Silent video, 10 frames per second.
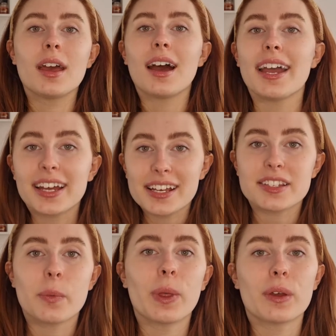Hi guys
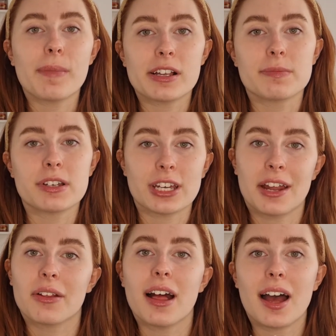and welcome back to my
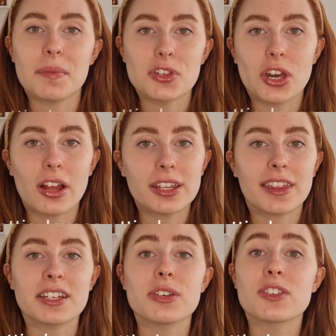channel. I'm Charlotte.
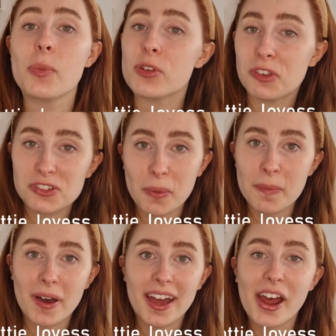Thank you so much for stopping
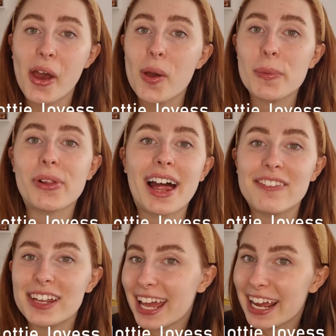by. I hope you're
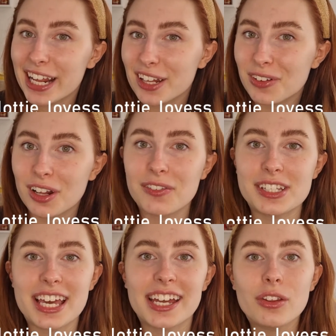having a lovely
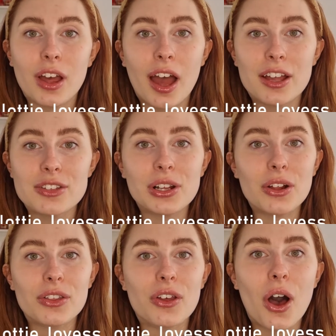day. I do
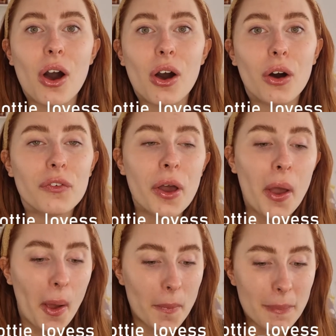lots of
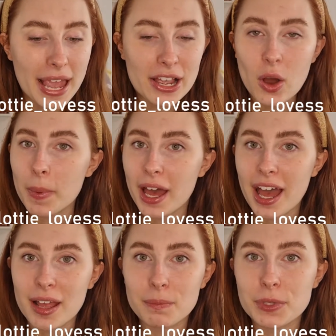makeup
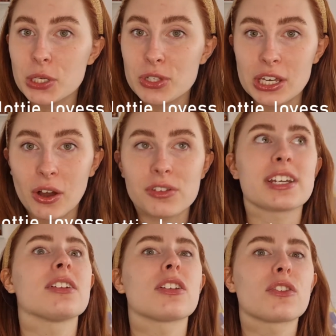and beauty
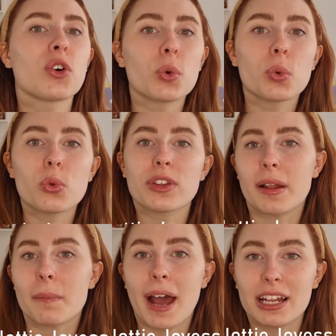content, lots of hauls
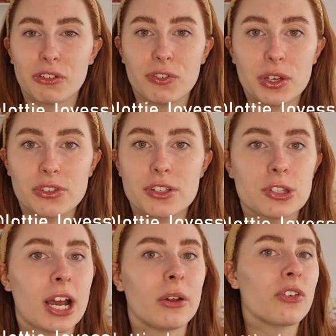and palette reviews on this
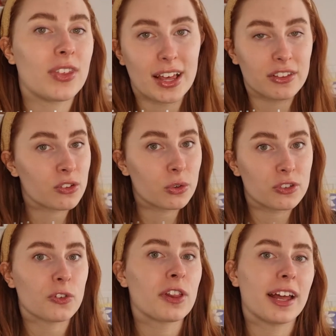channel, so that's the sort of
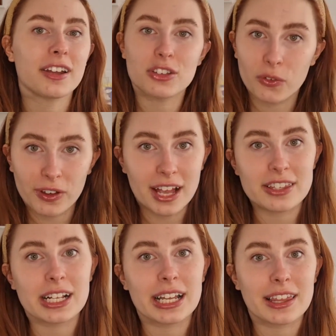stuff you like. Don't forget to
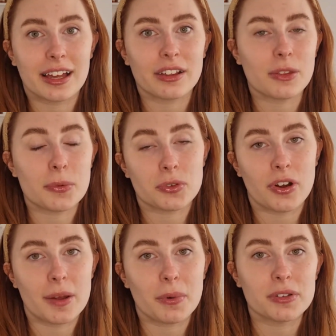click that
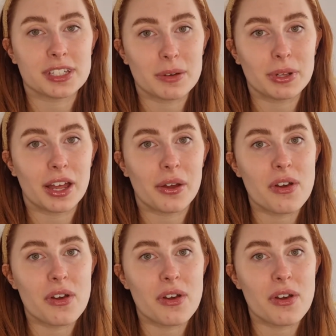subscribe button down below.